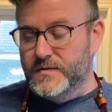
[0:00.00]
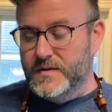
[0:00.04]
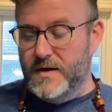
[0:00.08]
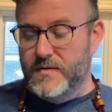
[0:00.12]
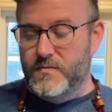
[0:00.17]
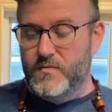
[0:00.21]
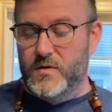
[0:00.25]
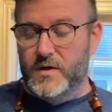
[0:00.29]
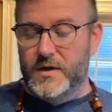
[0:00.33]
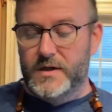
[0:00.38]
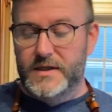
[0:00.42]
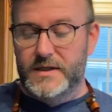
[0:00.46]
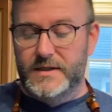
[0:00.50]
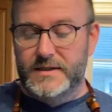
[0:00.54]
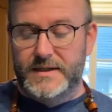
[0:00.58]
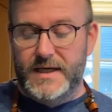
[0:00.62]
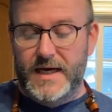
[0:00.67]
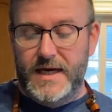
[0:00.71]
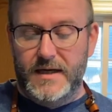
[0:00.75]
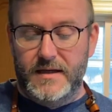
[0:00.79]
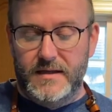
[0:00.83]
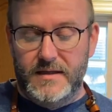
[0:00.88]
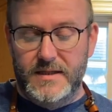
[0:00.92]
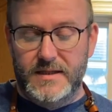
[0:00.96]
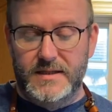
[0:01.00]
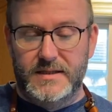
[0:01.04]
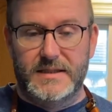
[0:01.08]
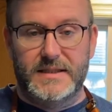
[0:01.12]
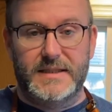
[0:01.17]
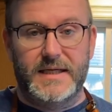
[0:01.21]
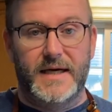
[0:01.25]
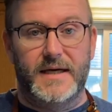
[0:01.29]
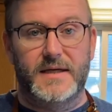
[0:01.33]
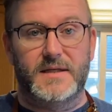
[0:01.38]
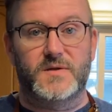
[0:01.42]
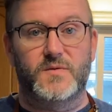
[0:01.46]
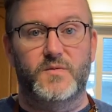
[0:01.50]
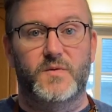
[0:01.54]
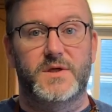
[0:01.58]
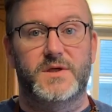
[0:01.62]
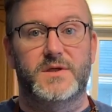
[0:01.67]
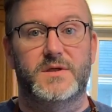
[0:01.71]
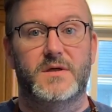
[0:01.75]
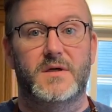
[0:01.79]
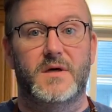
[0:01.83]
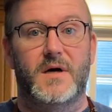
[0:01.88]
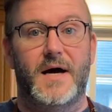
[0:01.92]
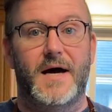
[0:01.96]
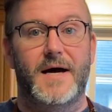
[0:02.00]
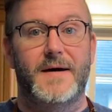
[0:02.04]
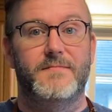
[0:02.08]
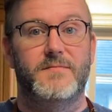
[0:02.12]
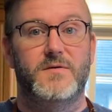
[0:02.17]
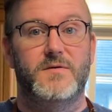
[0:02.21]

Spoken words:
then we're going to take these steaks, which I'm